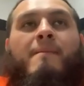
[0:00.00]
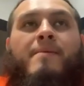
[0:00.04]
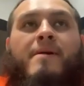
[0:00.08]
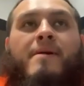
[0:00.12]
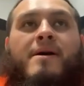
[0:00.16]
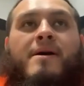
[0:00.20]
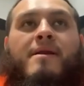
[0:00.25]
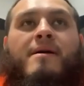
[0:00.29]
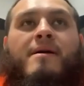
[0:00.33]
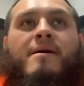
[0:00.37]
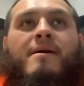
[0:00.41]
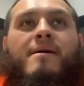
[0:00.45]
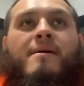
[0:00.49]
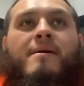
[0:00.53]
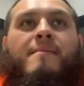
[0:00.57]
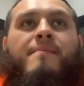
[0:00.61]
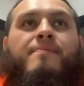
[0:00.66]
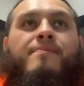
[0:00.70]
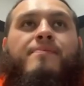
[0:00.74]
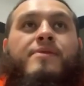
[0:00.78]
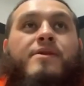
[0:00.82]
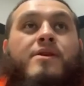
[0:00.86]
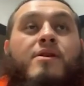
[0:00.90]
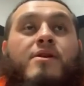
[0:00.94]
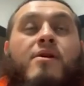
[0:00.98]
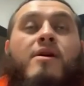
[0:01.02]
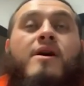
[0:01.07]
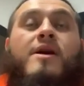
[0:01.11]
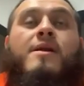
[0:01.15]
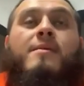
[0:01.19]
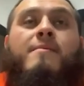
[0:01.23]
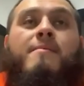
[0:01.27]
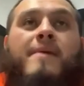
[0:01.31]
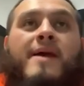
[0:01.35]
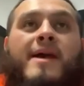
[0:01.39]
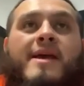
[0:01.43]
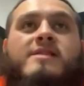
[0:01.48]
but you know, it
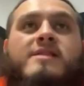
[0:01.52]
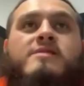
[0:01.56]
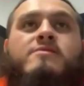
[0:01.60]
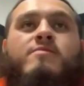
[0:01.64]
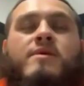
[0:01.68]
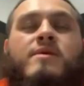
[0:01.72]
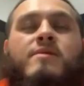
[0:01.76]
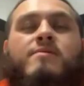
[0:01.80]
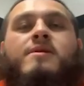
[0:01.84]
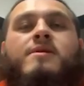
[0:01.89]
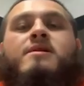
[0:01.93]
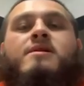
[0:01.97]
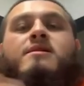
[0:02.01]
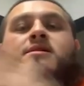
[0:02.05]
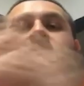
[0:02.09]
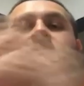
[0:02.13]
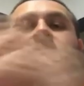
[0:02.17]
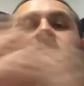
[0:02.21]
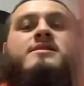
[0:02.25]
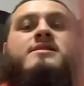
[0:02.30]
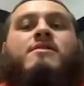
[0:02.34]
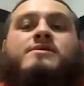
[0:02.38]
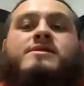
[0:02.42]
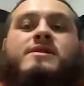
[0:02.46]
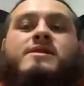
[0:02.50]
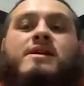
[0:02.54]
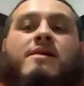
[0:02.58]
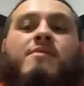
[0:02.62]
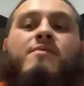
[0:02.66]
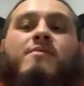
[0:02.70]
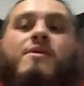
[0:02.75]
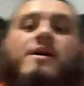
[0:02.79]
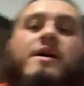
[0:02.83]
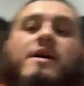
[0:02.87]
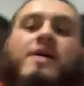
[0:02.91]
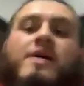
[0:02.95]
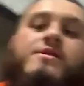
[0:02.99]
amazed me because I was
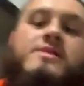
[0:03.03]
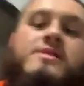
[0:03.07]
like, wow,